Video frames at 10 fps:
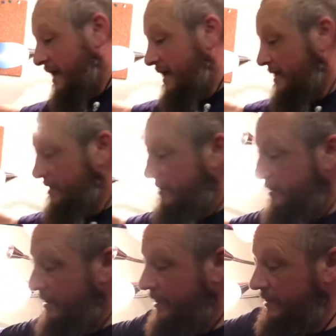add
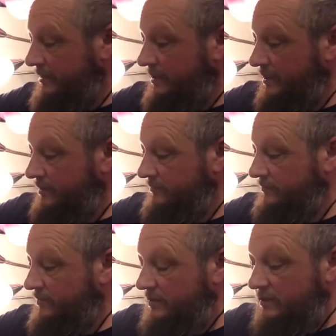any kind of,
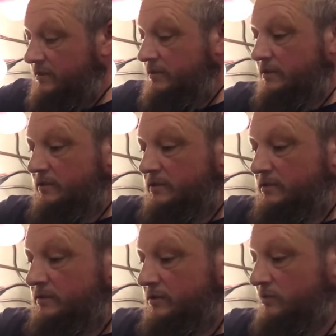
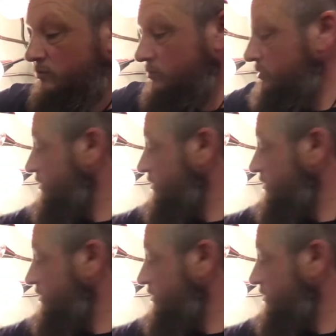you know,